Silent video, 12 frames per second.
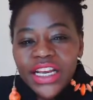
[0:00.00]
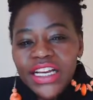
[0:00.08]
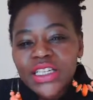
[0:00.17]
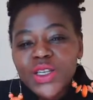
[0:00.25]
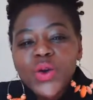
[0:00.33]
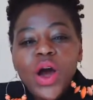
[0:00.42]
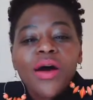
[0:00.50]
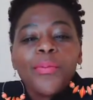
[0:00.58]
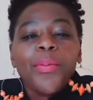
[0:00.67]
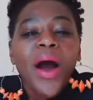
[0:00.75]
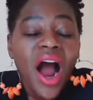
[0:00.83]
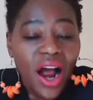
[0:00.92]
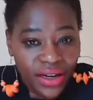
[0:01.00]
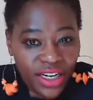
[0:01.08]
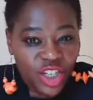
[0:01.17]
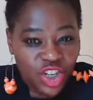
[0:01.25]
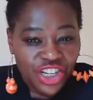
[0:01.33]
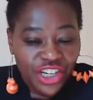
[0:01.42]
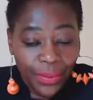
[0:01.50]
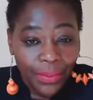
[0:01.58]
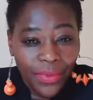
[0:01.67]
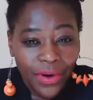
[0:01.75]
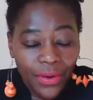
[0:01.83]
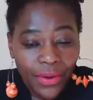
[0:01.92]
into a partnership,
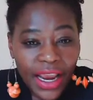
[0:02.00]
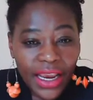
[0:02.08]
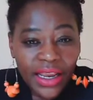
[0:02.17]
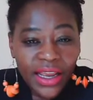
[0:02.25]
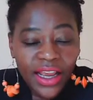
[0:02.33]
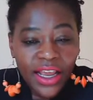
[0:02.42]
right?